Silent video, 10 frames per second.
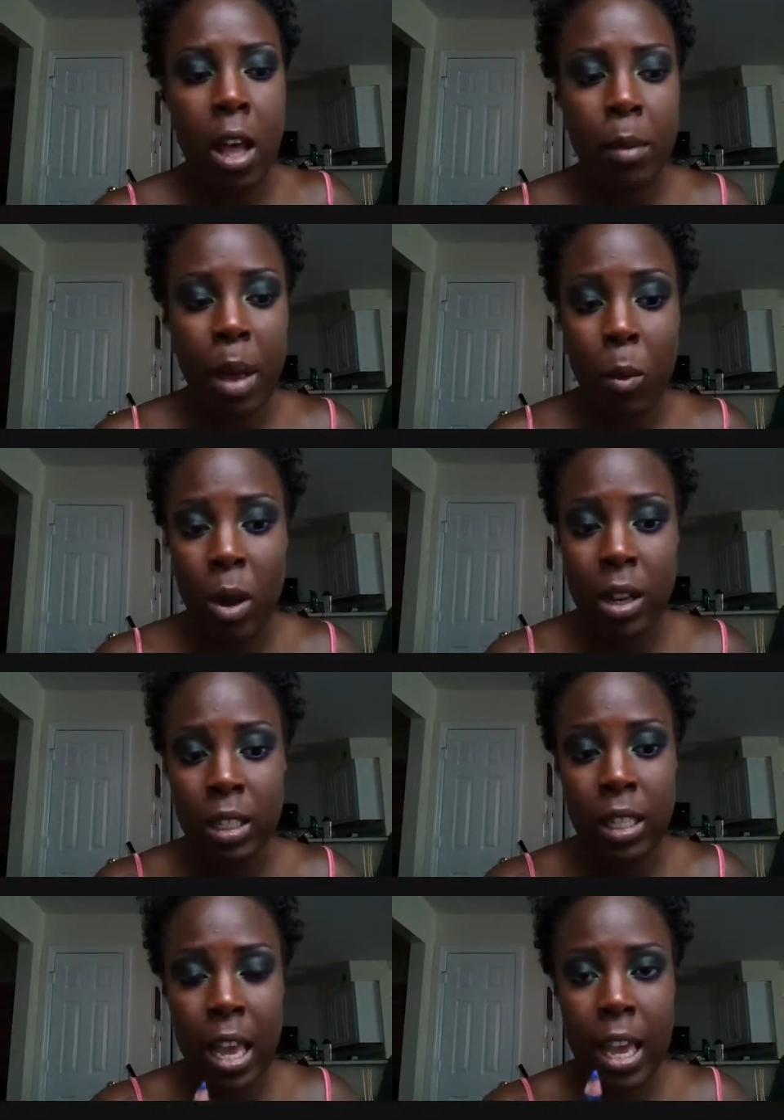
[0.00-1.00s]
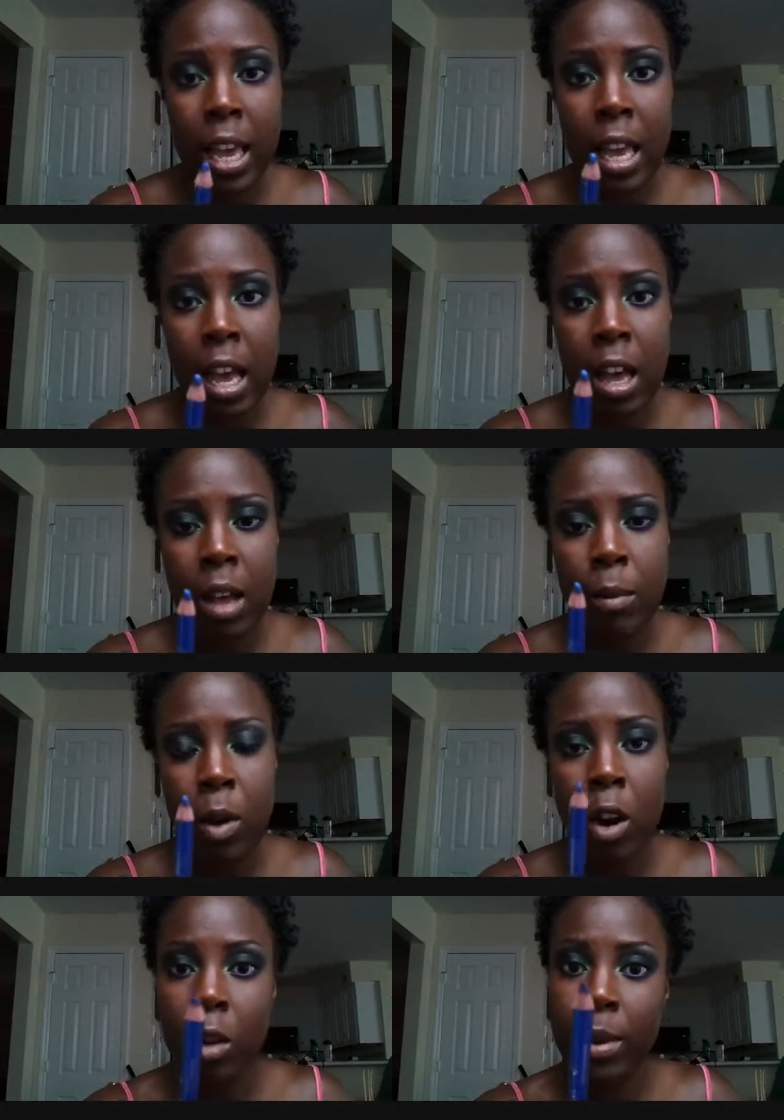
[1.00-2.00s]
Um, I want to say
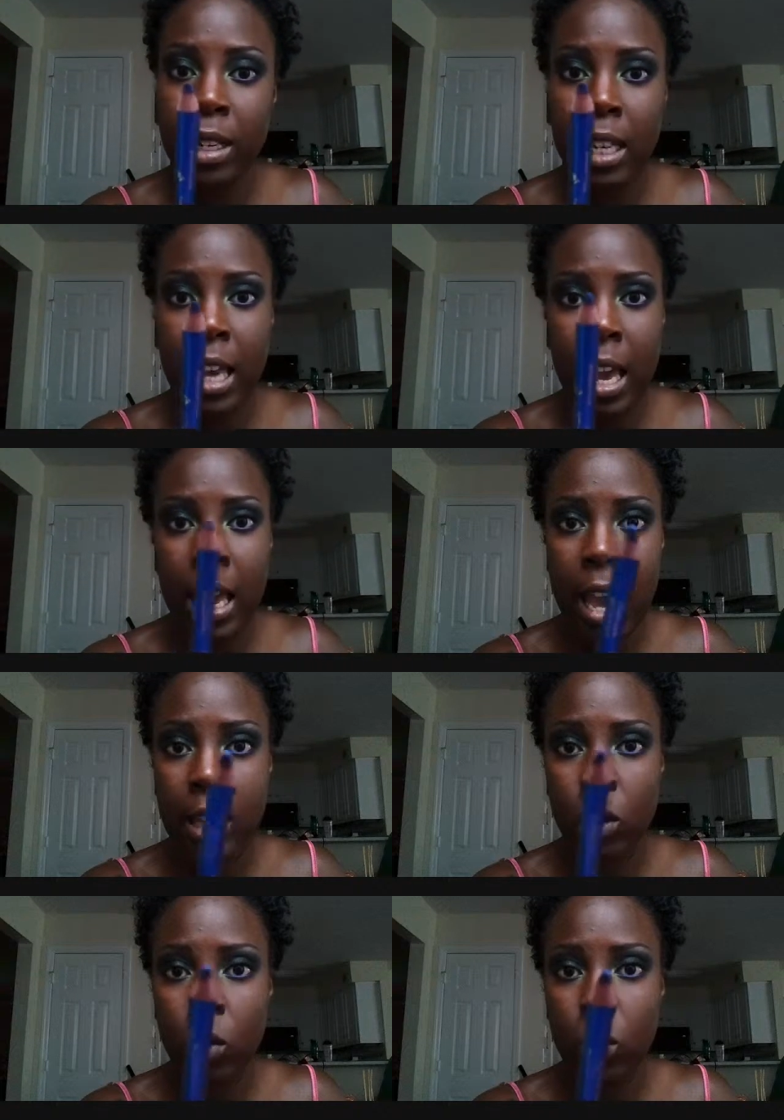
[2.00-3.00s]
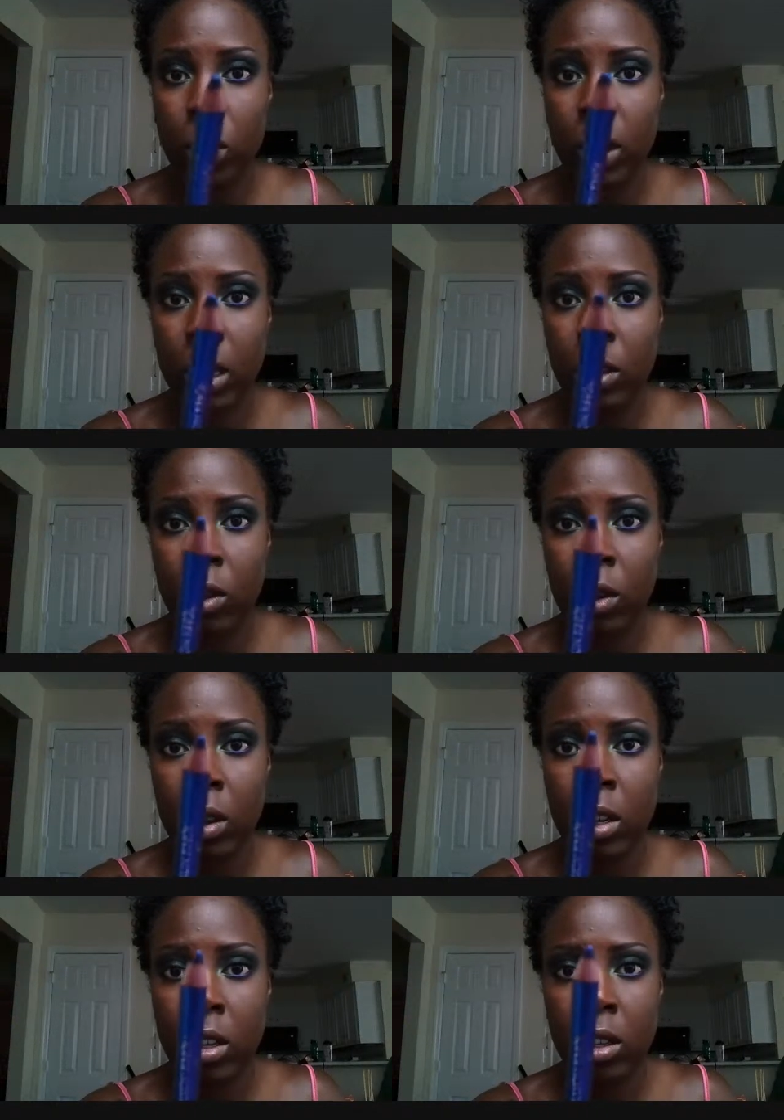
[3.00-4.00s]
um, Urban Decay has a really
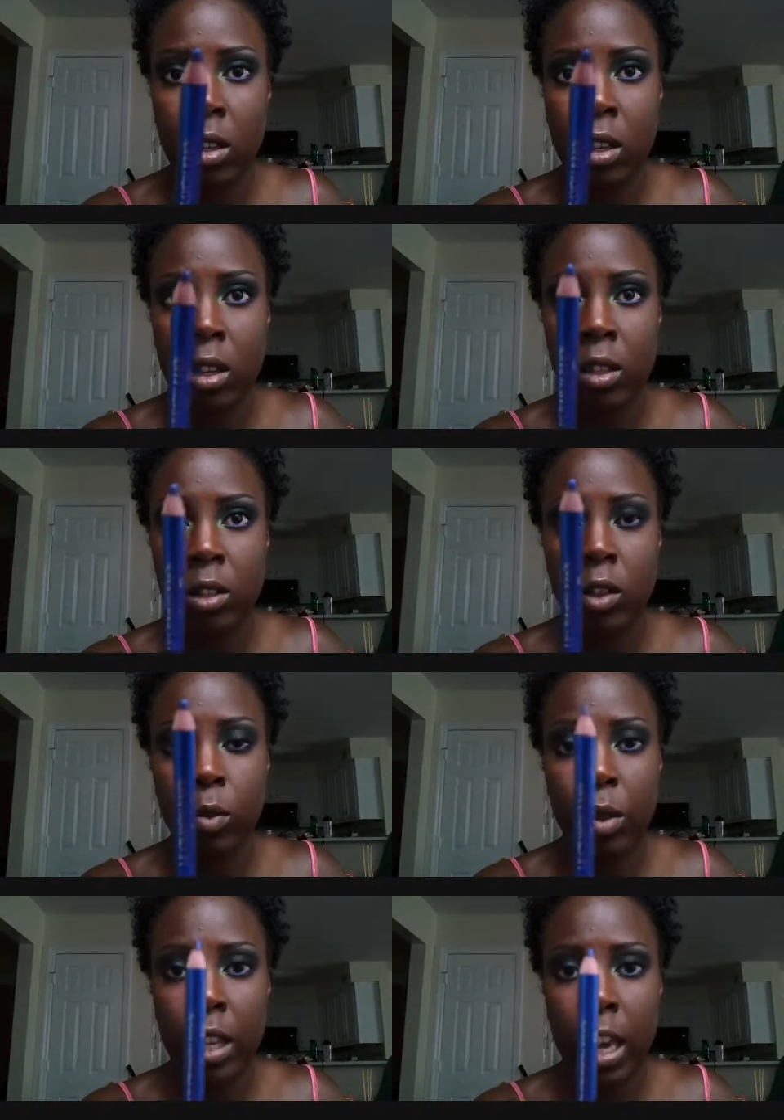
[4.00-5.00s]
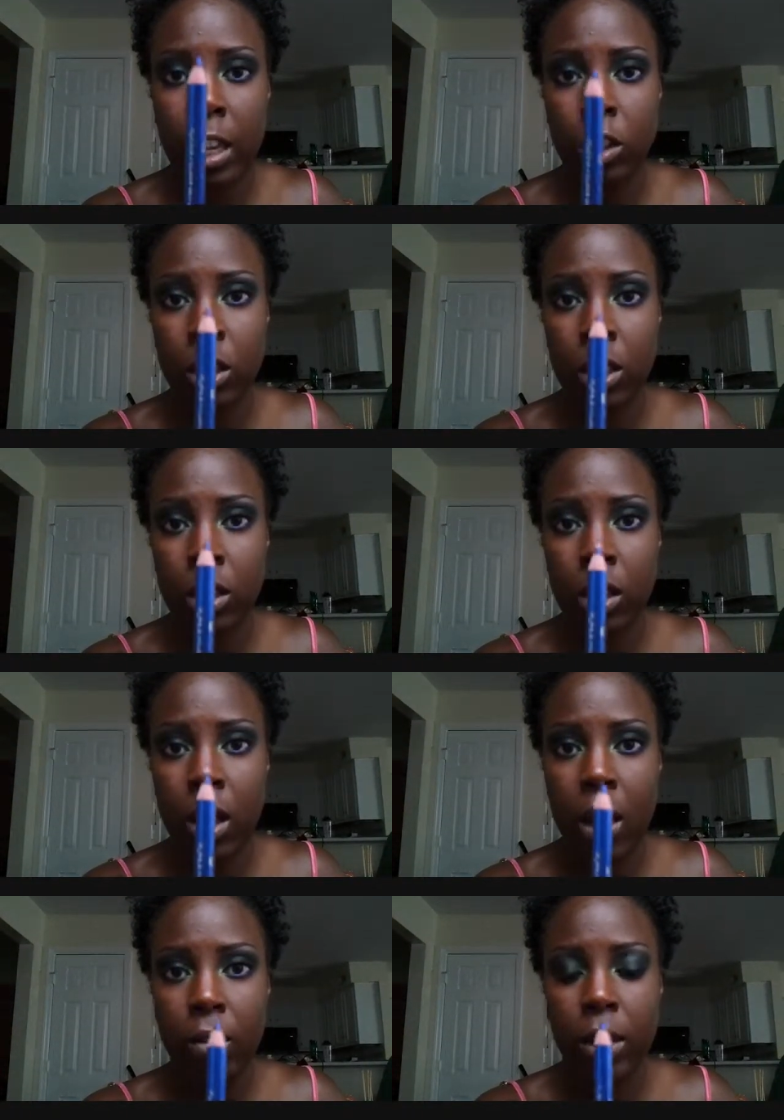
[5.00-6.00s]
good
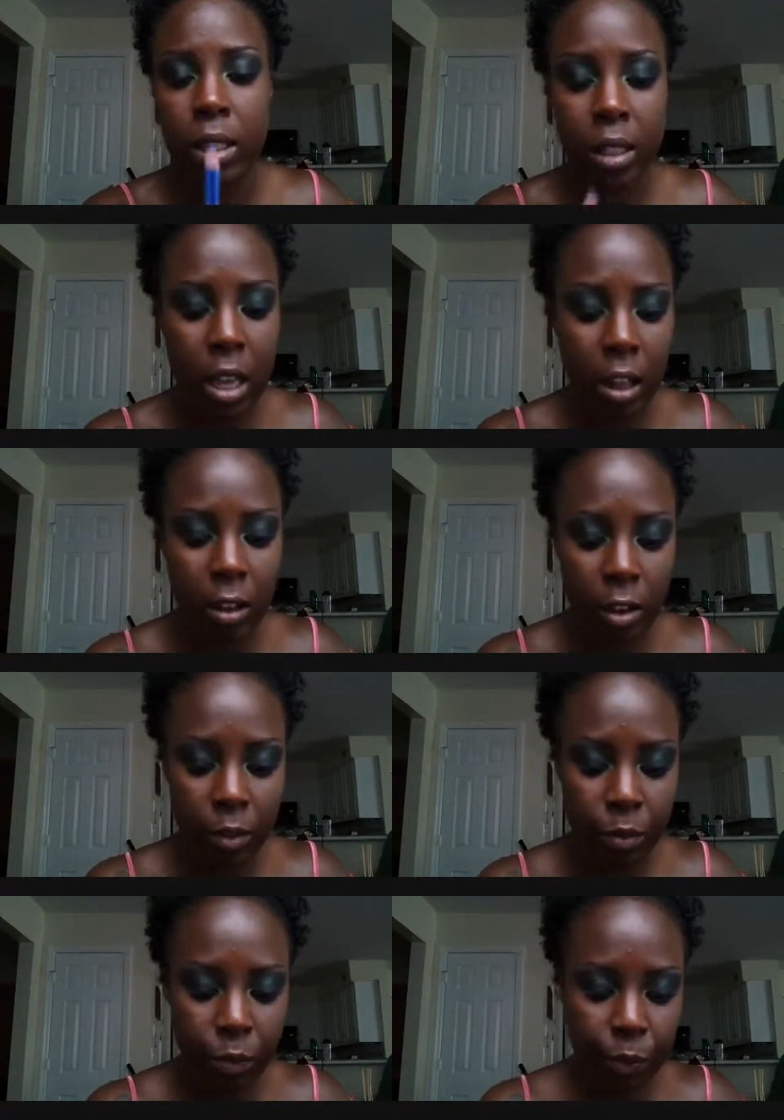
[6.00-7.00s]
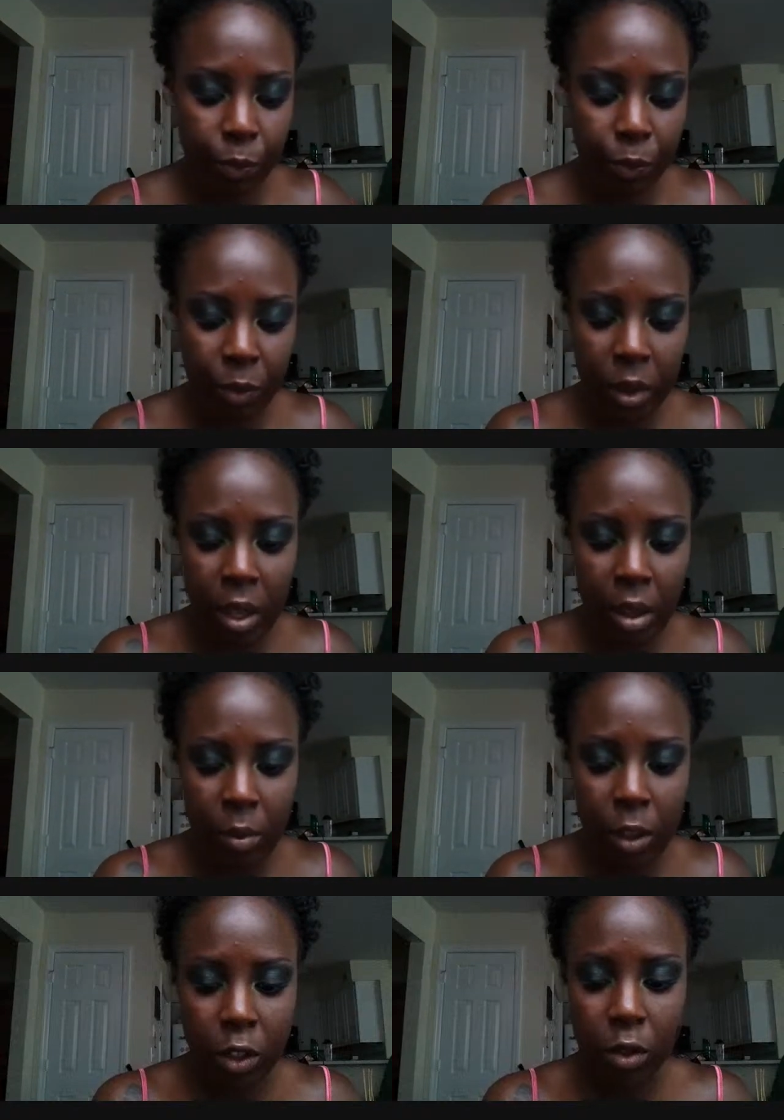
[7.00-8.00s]
duplication of this color.
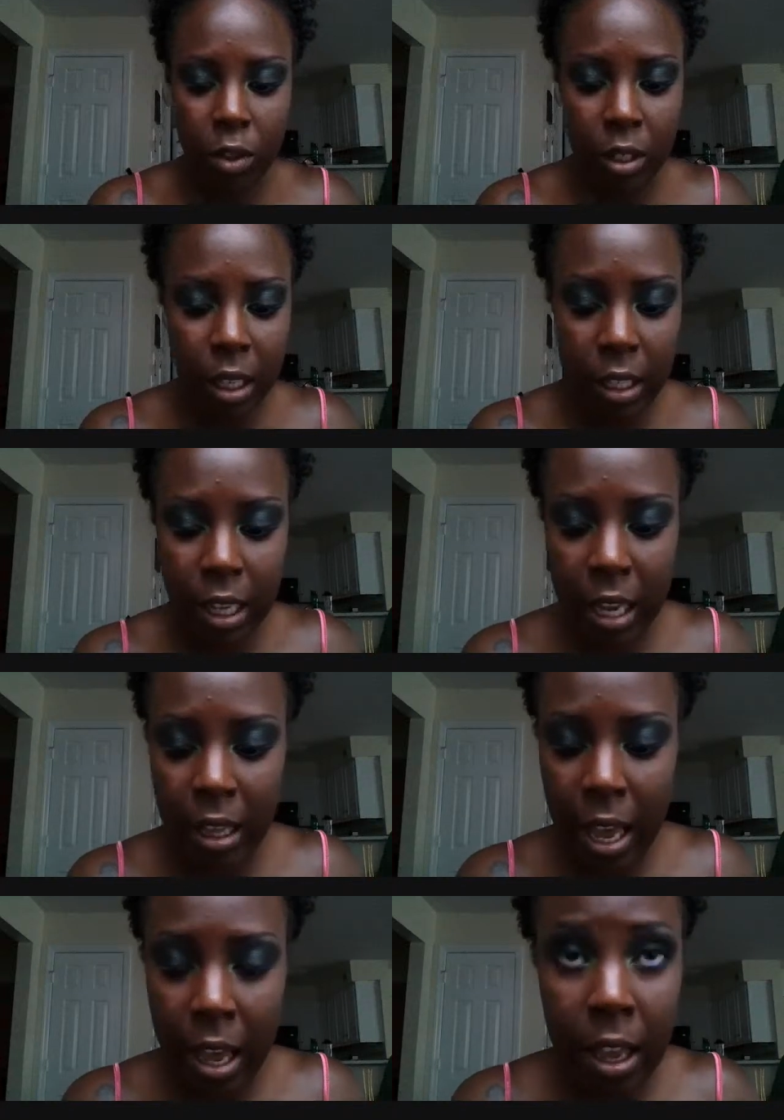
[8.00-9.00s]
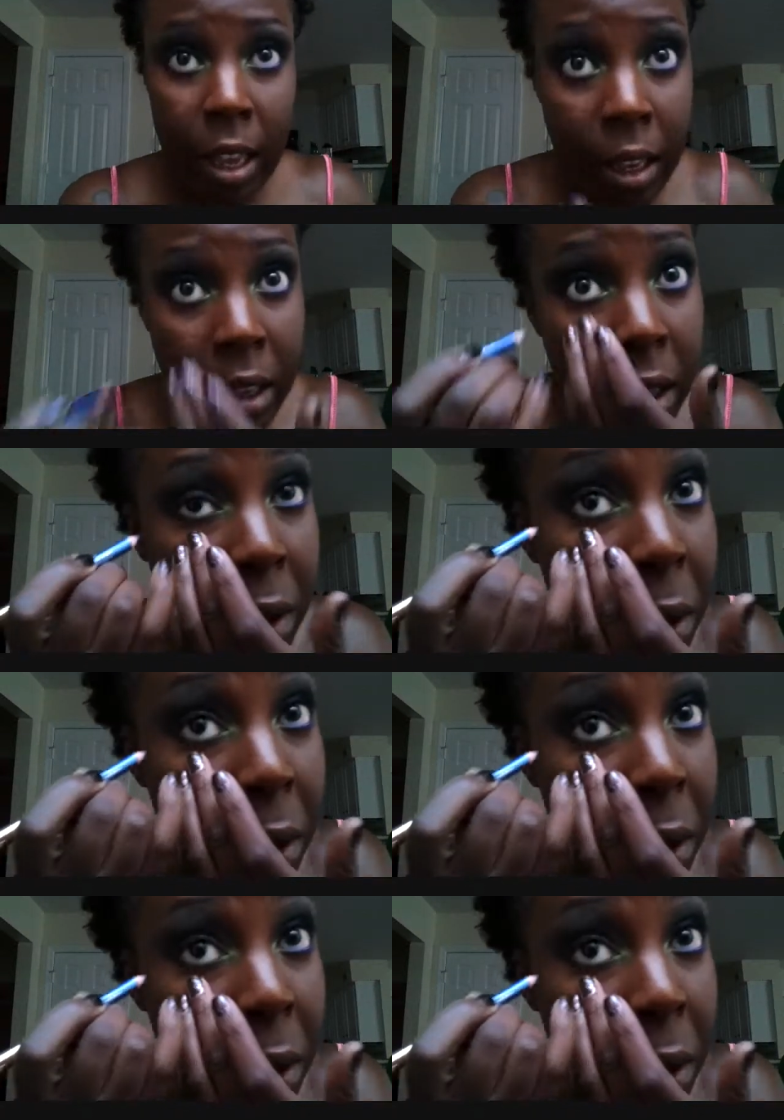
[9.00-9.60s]
But you're just going to take that and